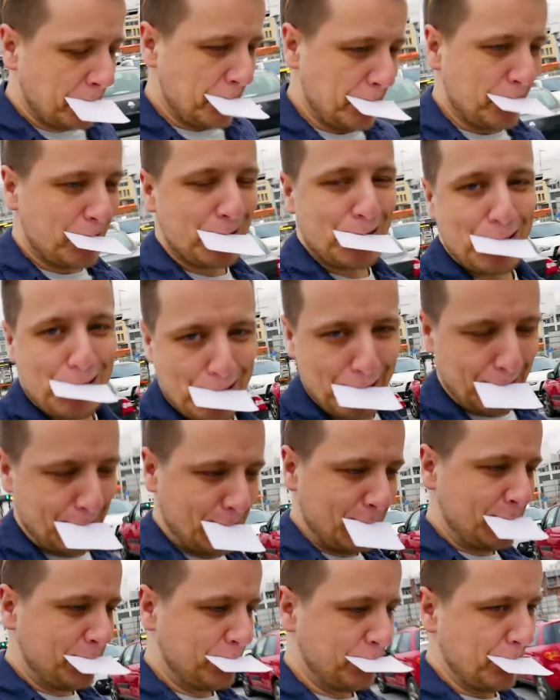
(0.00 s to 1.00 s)
It was
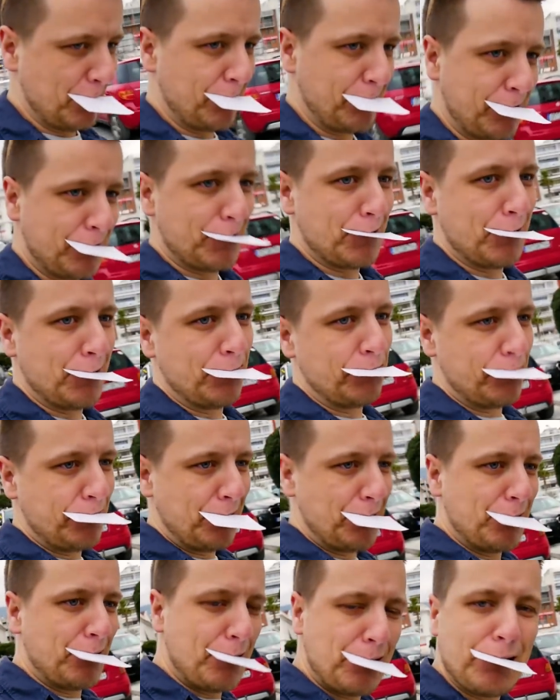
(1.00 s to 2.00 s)
nice, I have to say.
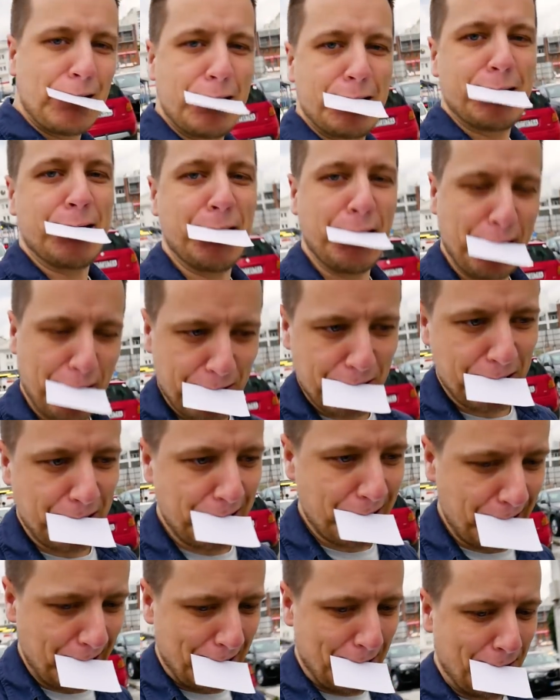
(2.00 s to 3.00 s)
In all honesty, it was
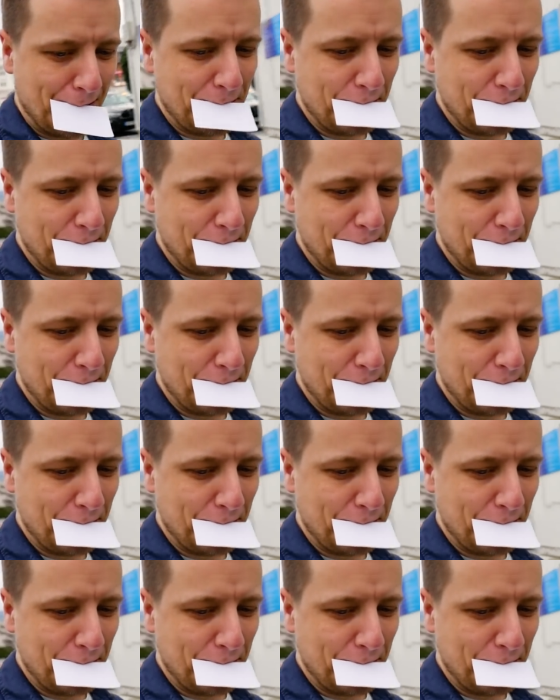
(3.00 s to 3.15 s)
nice.